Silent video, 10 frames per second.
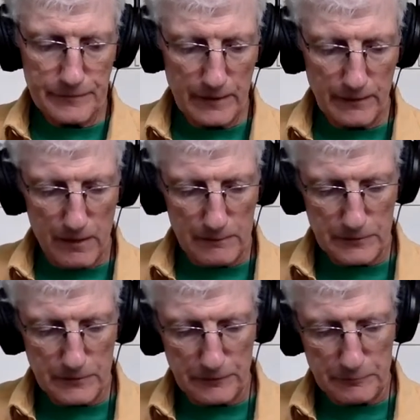And all I'm
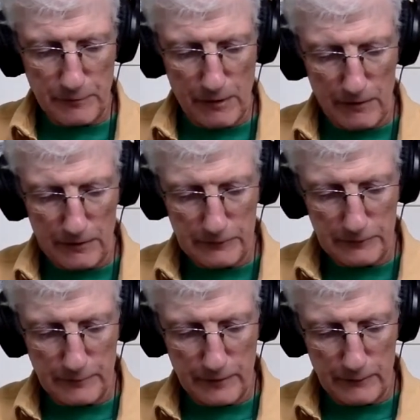doing is borrowing with
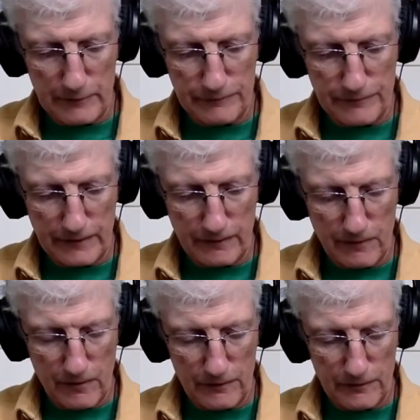my ring finger
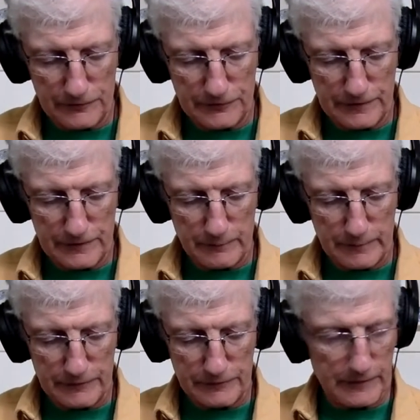on the G and the
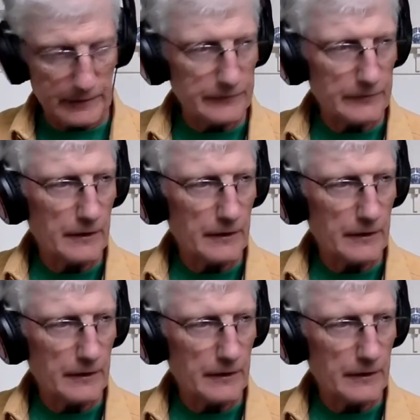B strings.